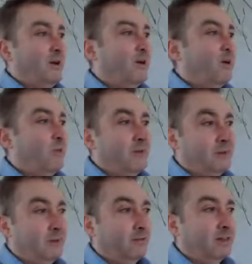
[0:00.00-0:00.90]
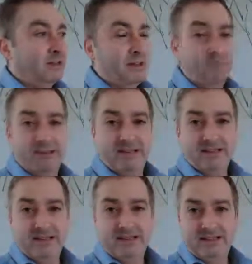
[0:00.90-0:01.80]
or whether you're at a
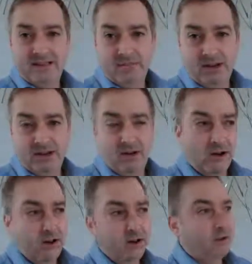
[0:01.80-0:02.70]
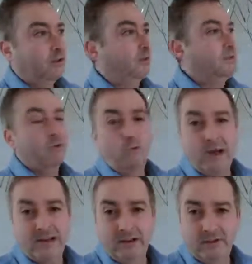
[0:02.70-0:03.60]
business seminar, at a
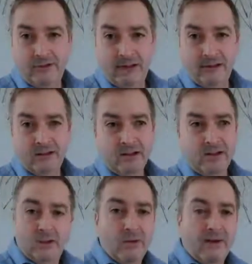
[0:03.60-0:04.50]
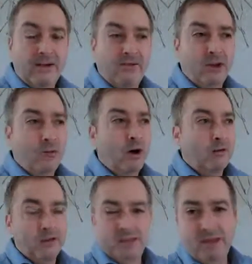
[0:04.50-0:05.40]
wedding event, wherever you
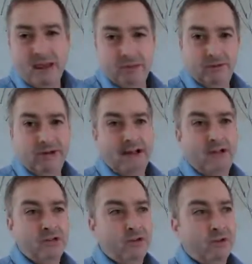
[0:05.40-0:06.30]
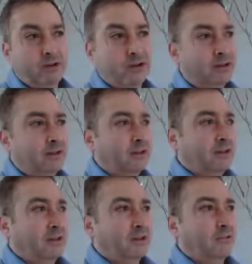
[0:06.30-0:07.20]
are and there's people around you
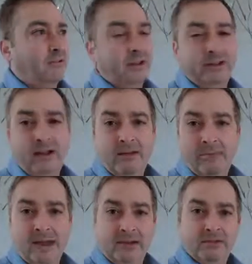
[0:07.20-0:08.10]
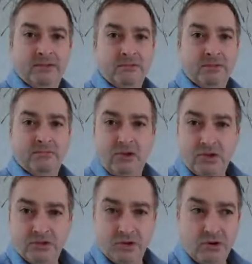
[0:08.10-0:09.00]
and you're feeling like making some
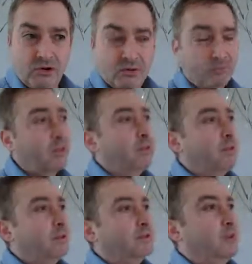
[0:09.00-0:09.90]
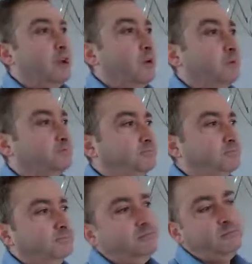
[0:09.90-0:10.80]
small talk. So
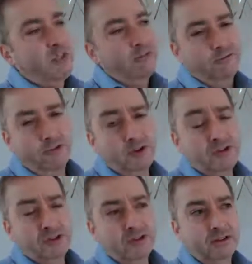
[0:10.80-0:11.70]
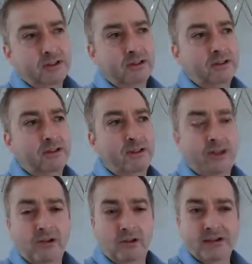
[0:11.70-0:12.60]
first, you make